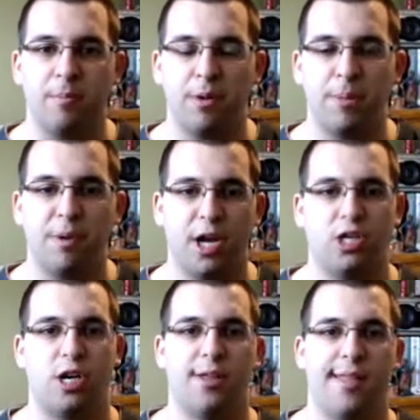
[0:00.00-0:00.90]
putting
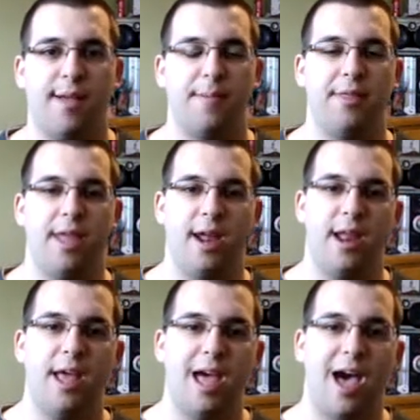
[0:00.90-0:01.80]
pressure on them, and then
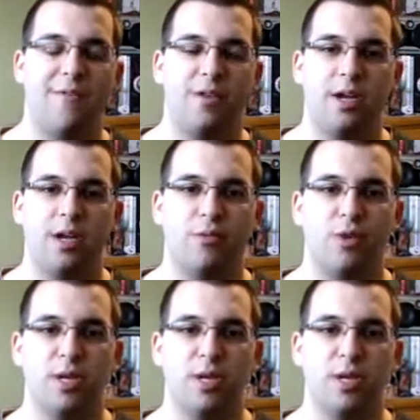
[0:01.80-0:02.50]
having